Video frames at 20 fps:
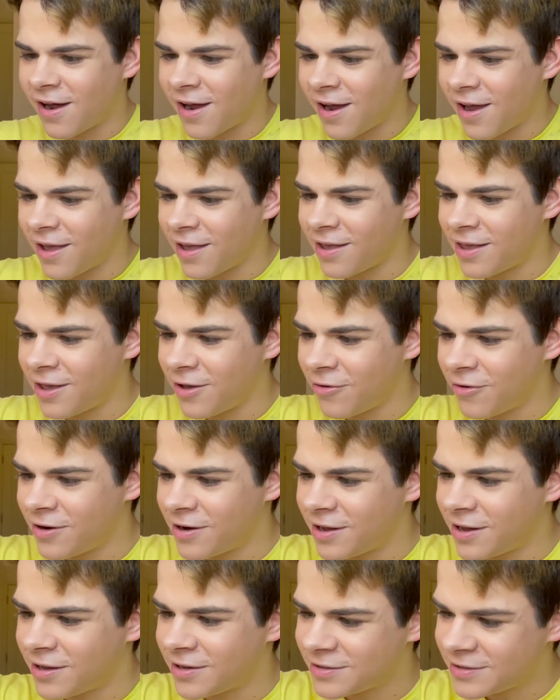Here it
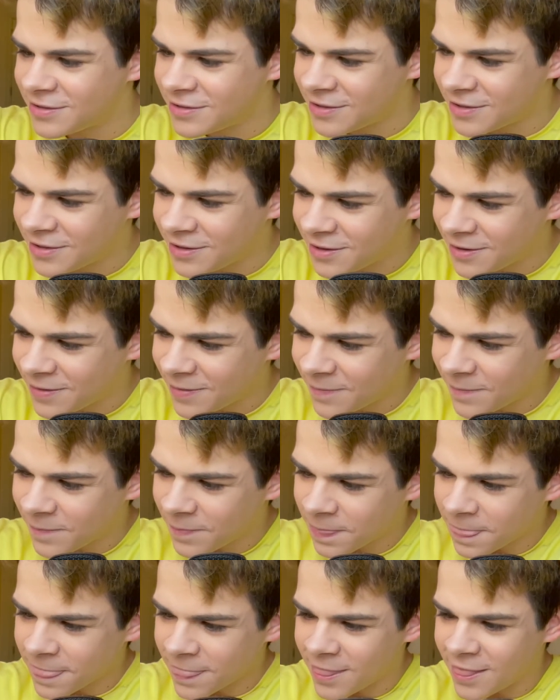is.
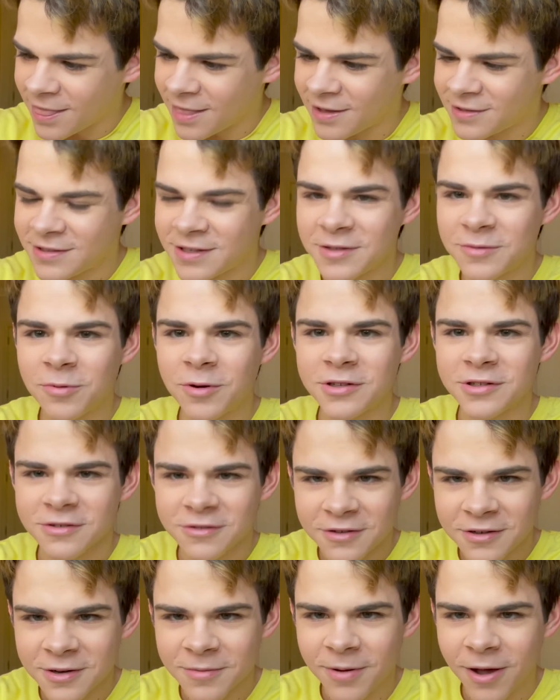This is what's
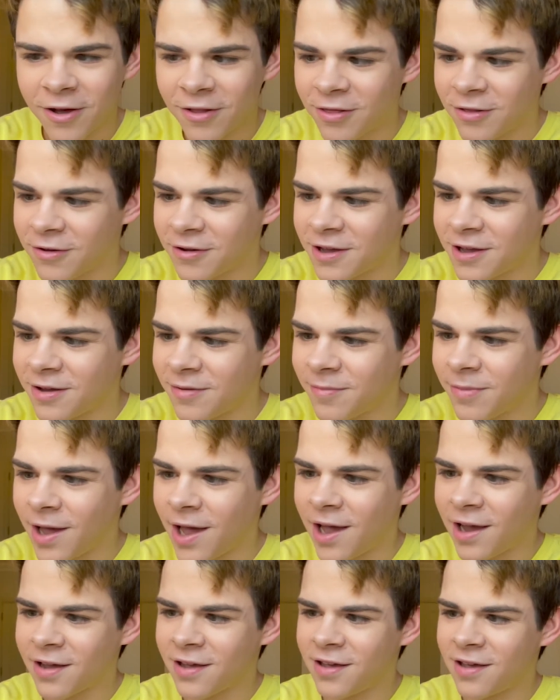good about looking
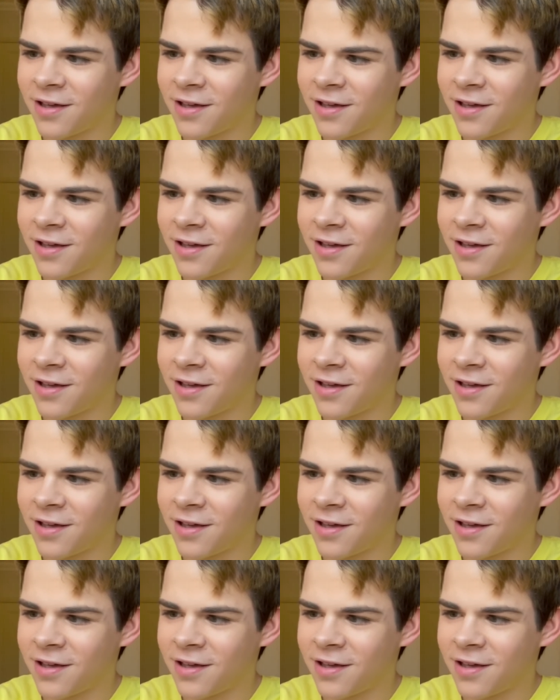back.